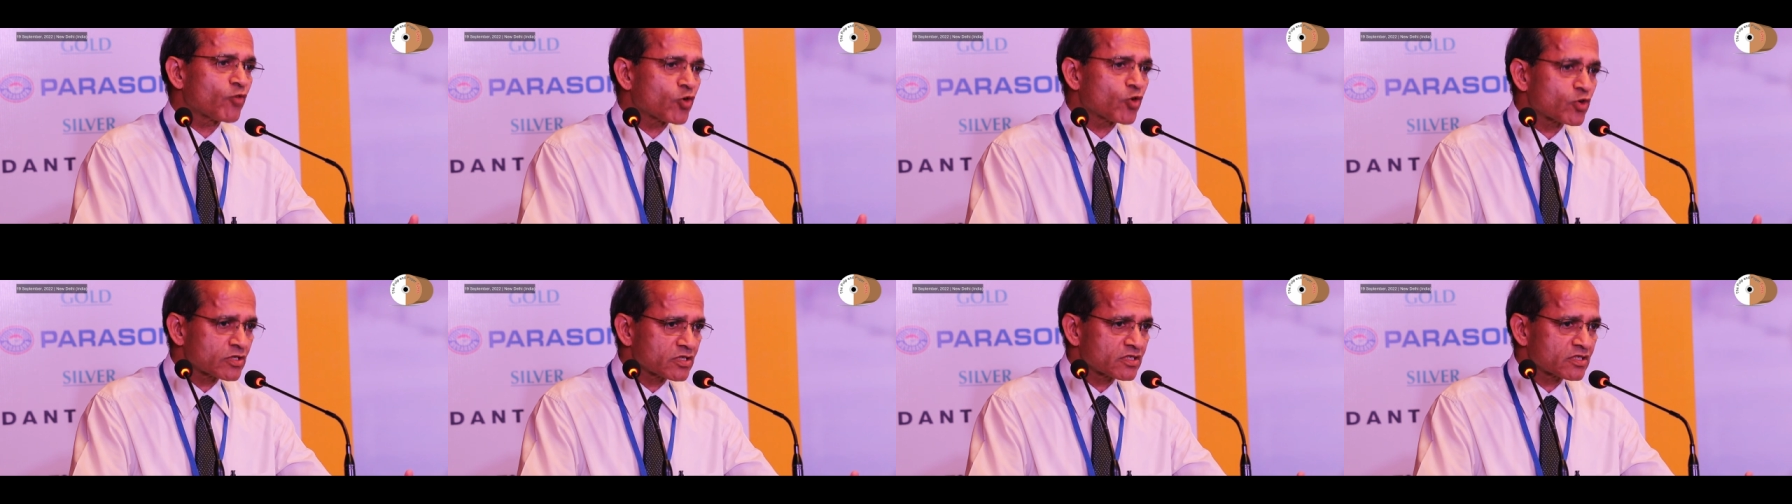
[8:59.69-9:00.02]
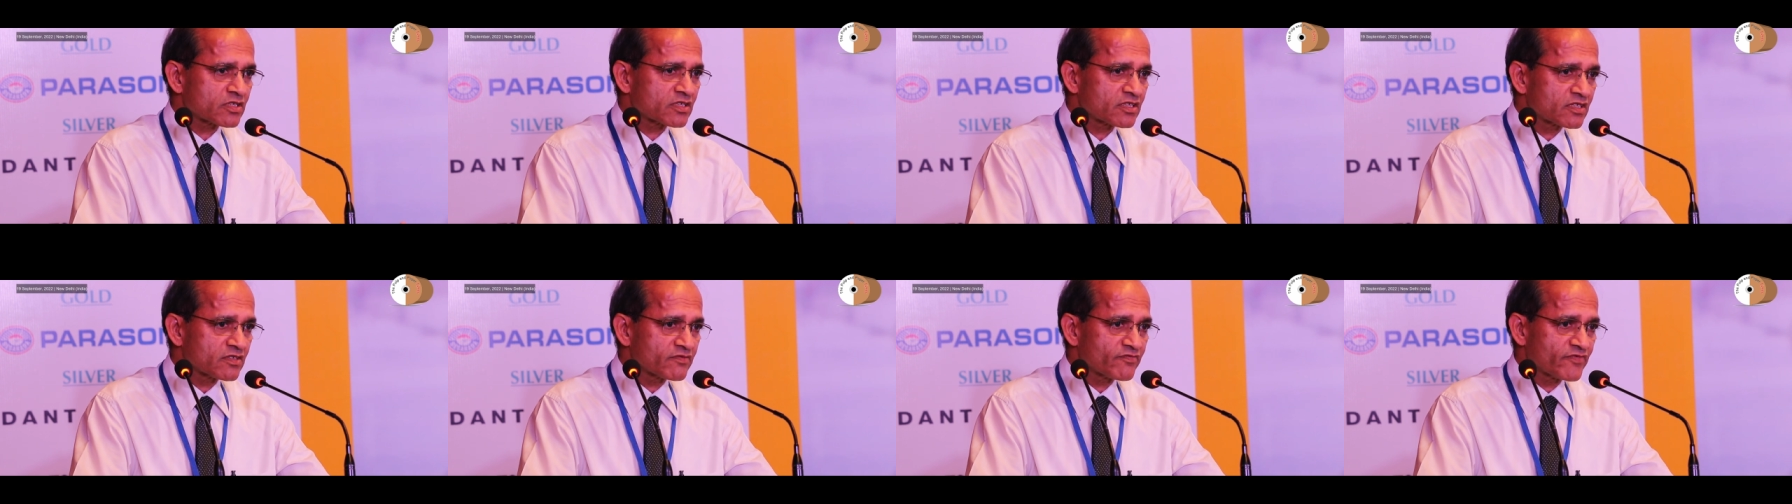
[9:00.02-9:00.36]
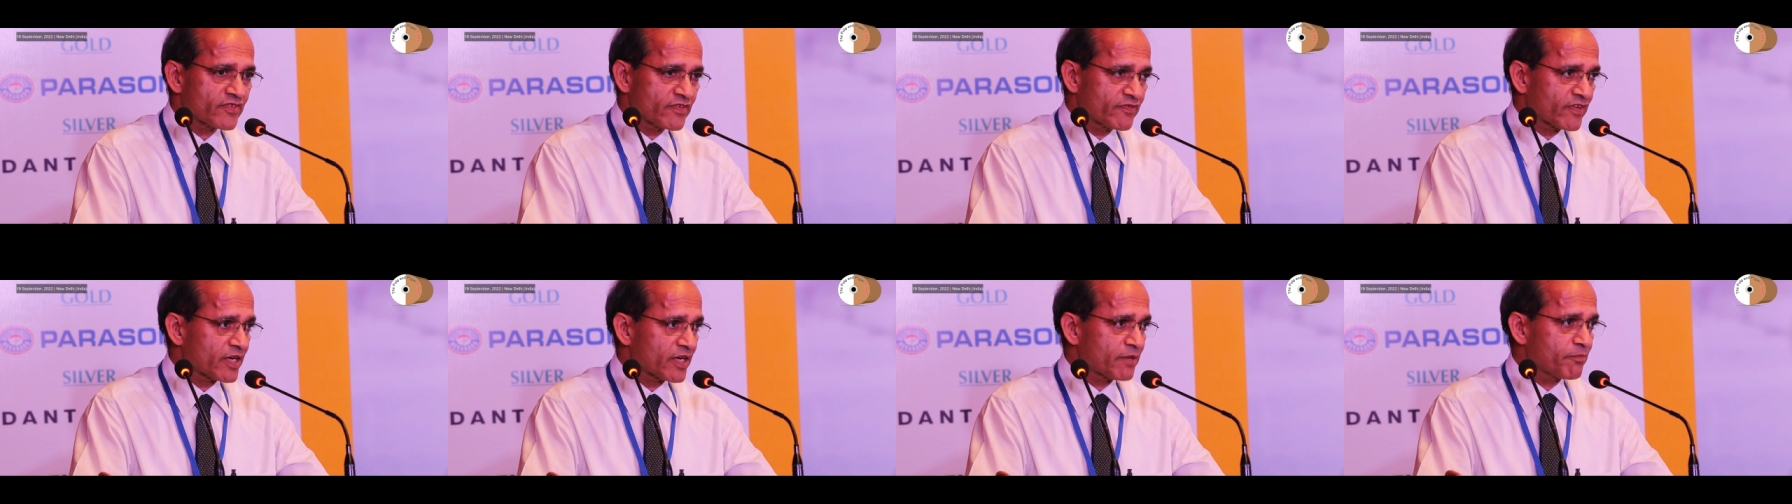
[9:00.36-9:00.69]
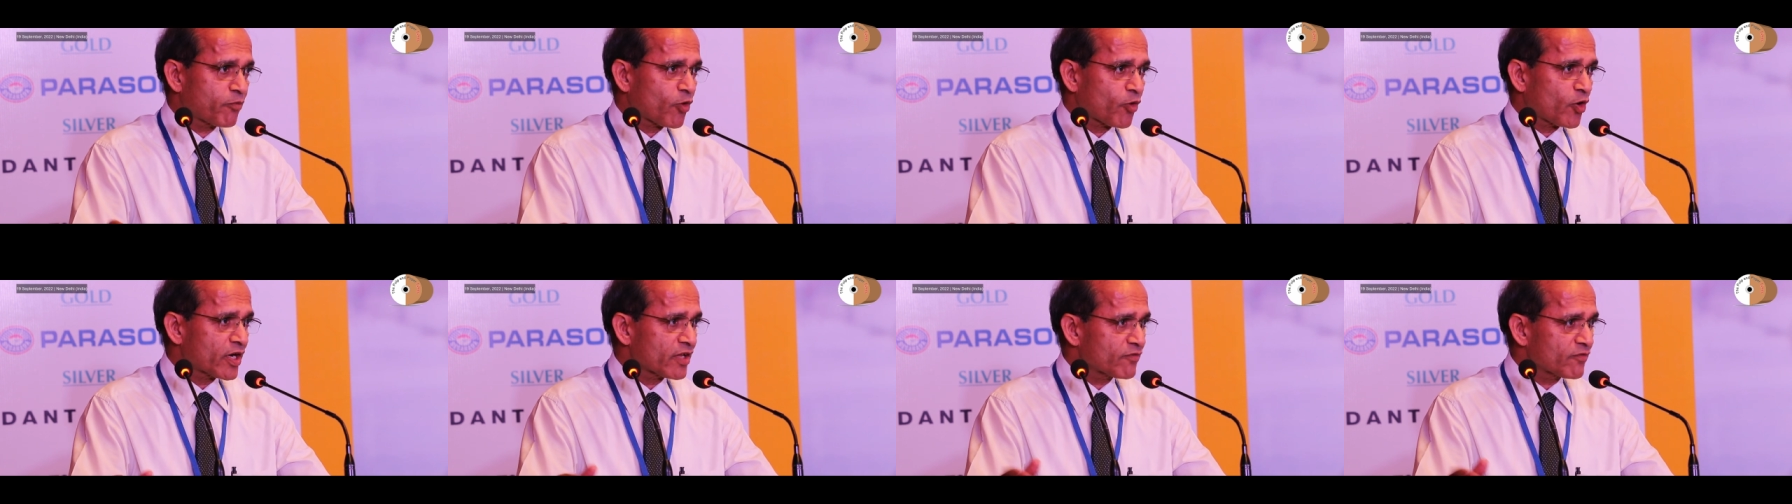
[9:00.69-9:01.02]
wood, we were
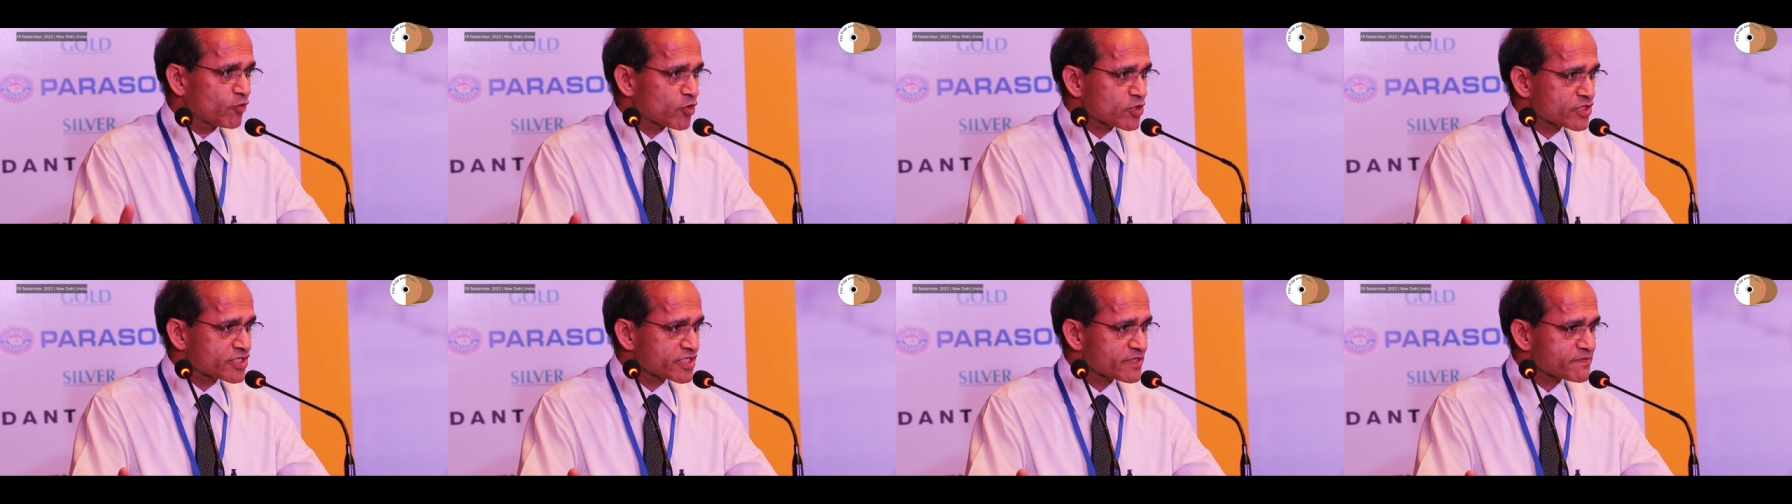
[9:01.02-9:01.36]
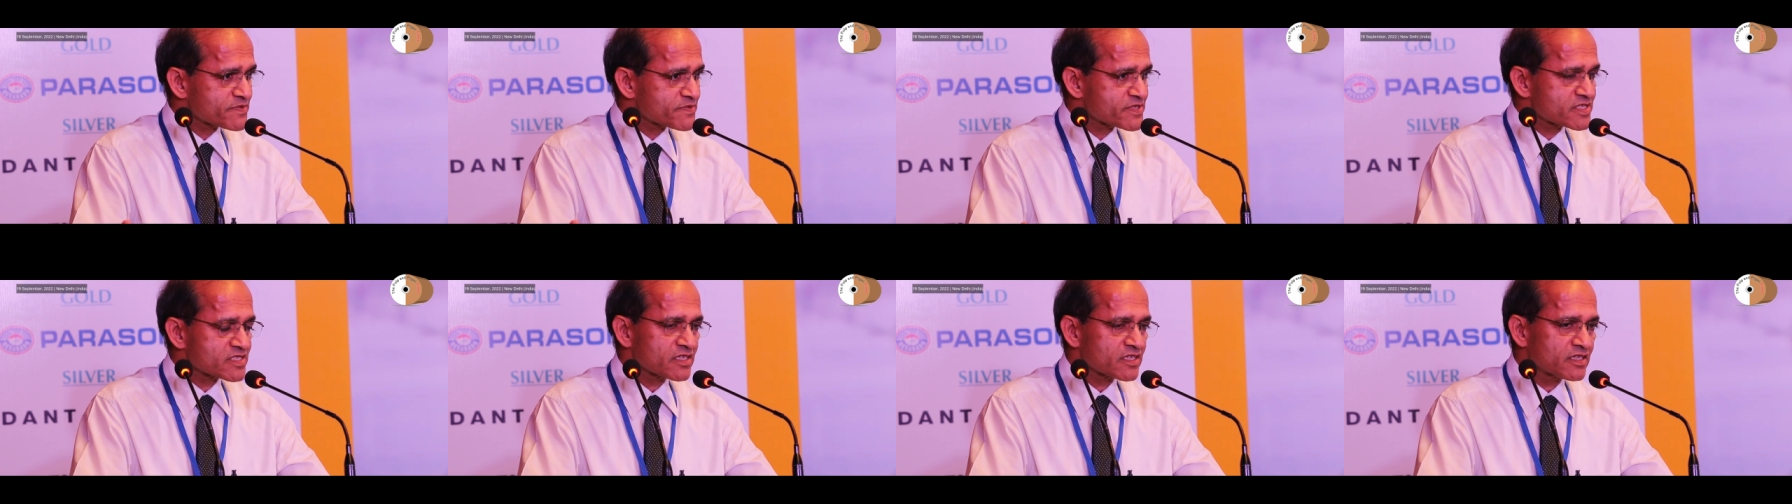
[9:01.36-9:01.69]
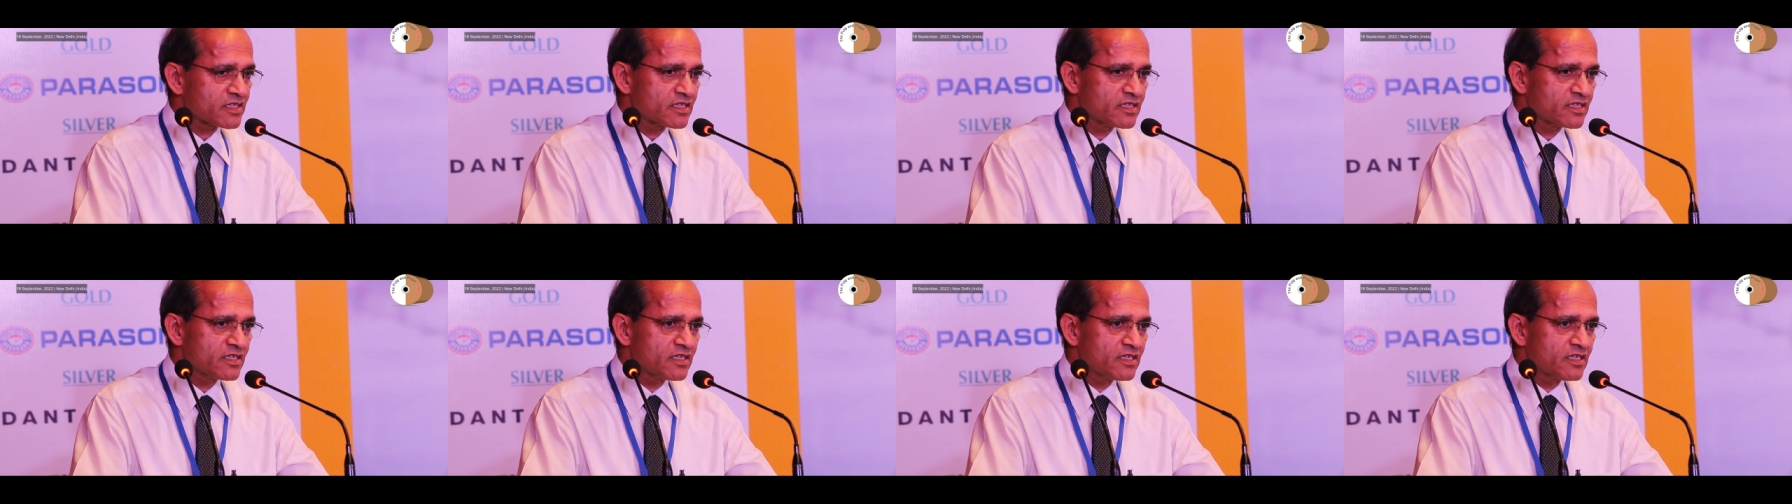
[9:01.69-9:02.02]
importing wood chips.